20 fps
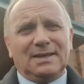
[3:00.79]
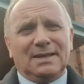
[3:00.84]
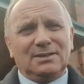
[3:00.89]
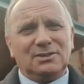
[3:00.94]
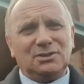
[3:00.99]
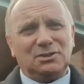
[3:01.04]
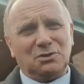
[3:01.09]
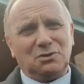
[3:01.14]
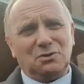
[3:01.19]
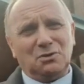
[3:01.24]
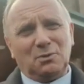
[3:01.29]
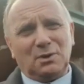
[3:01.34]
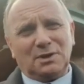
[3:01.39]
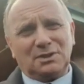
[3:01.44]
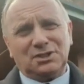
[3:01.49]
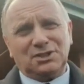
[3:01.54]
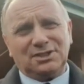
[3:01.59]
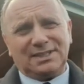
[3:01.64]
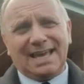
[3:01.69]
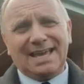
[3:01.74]
So we're
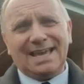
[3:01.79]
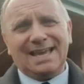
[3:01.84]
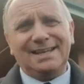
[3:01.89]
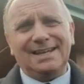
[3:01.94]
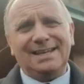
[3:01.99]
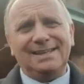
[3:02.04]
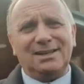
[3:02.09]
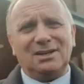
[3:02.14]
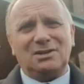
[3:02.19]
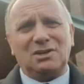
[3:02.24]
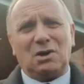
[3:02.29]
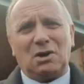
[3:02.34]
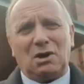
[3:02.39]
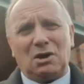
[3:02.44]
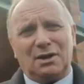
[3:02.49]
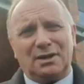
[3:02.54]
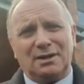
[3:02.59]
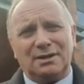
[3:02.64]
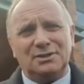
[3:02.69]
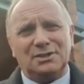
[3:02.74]
staying in the
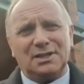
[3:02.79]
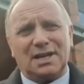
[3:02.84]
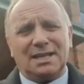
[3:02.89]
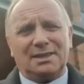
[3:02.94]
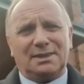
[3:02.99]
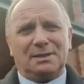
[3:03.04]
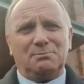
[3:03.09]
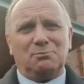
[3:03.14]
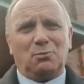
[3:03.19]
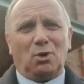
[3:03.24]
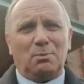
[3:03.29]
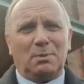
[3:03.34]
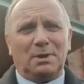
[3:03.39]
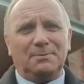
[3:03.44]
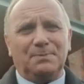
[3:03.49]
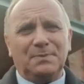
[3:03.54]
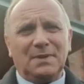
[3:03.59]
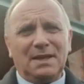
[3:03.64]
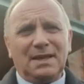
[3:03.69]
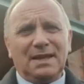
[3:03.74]
cars at the
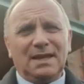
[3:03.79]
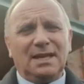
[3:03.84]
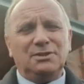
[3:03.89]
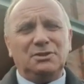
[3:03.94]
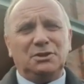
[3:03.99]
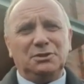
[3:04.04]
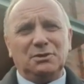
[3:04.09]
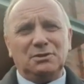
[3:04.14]
moment. And you know